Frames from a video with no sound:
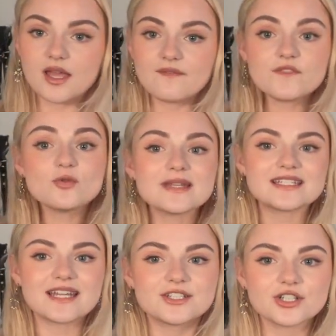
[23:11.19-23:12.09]
filming
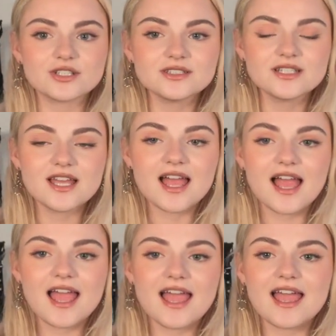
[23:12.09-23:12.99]
station,
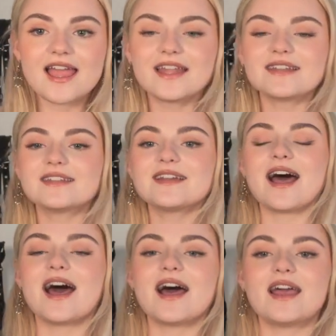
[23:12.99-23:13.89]
and
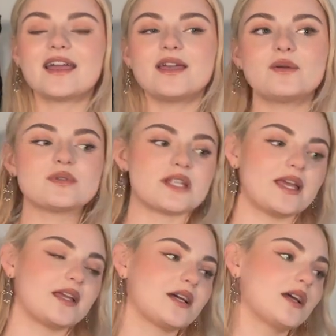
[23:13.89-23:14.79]
I was
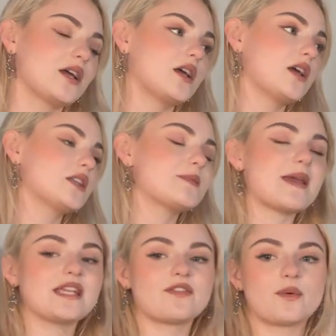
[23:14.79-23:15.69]
like
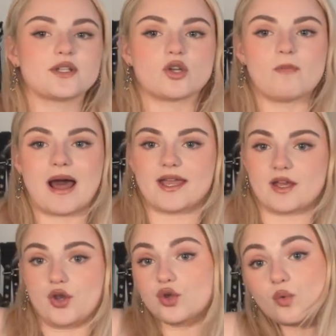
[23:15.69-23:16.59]
debating if I wanted to go buy a
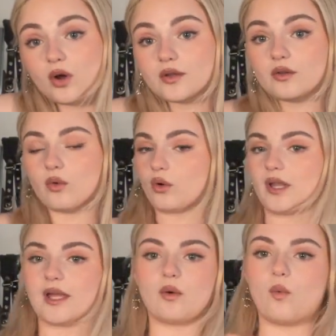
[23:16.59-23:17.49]
new one or
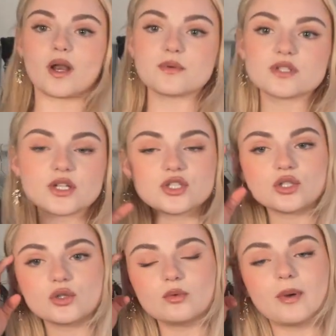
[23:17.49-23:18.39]
like what I was gonna
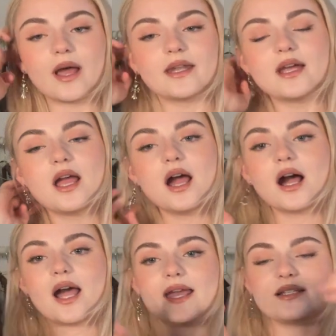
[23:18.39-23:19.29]
do, but
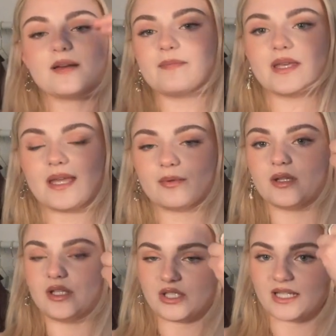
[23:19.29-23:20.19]
I ended up being able
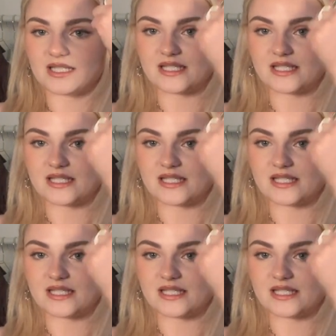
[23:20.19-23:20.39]
to just like